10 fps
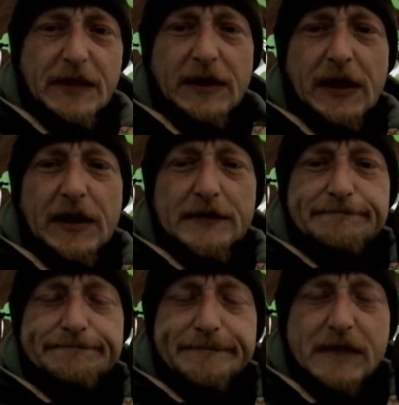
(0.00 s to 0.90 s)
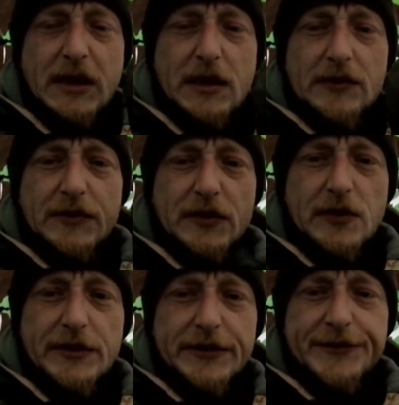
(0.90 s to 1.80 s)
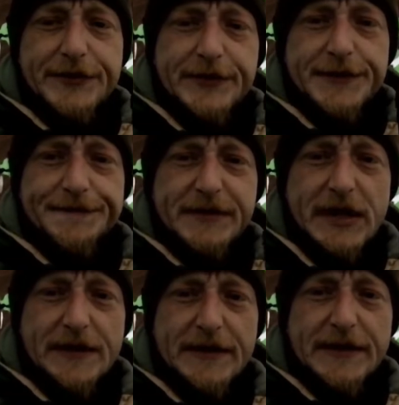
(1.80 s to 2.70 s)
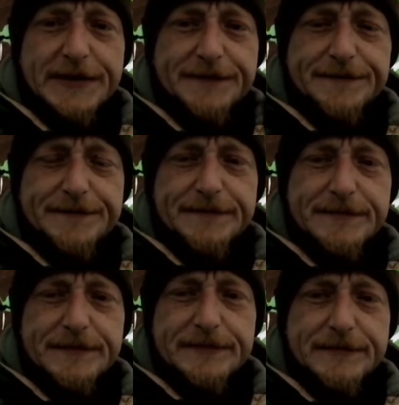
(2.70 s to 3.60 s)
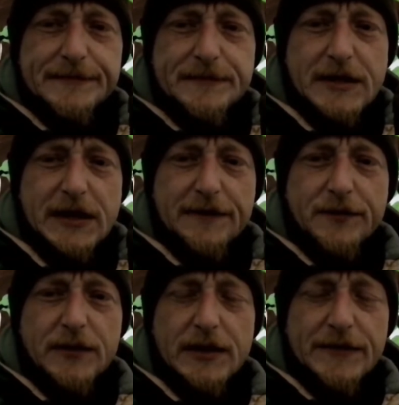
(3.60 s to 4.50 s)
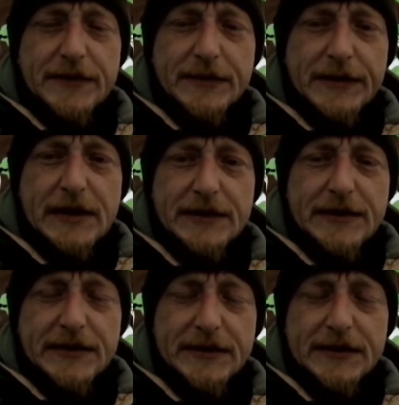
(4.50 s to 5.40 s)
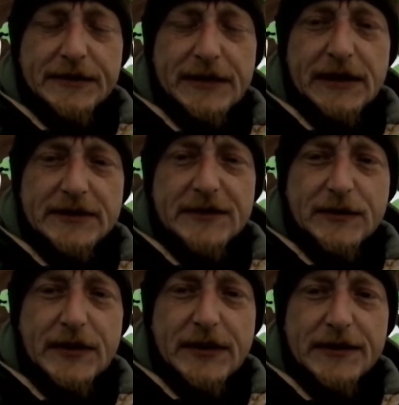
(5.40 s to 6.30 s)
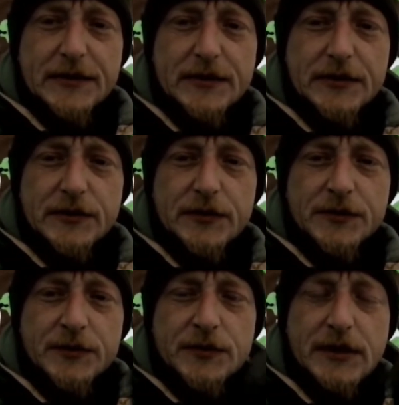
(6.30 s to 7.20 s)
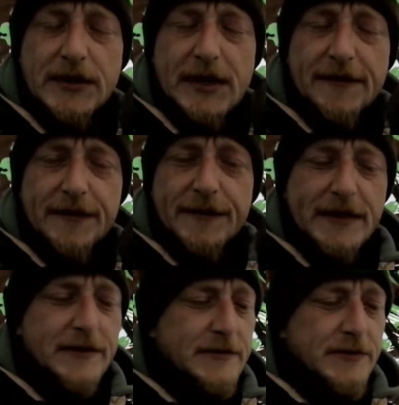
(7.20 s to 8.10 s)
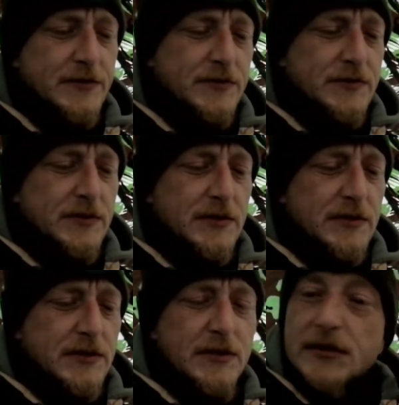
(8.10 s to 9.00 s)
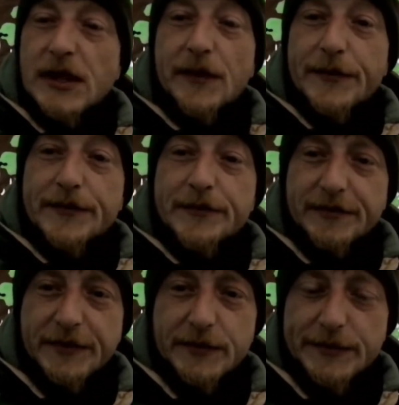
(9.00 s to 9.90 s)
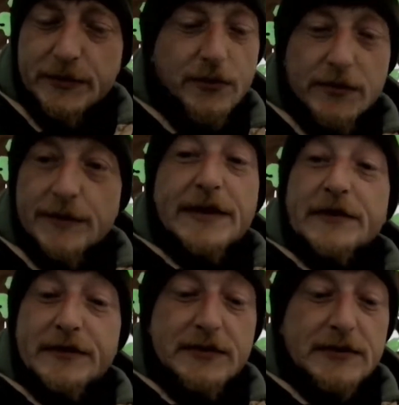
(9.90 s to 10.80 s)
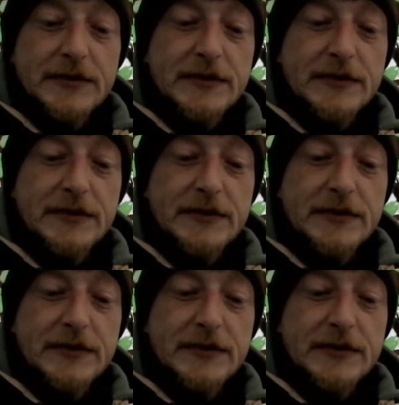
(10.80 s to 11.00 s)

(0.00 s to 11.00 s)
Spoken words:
That is a lot easier to carry out than if all that was in a plastic bag, like a normal carrier bag, because that would have just filled up a corner basically.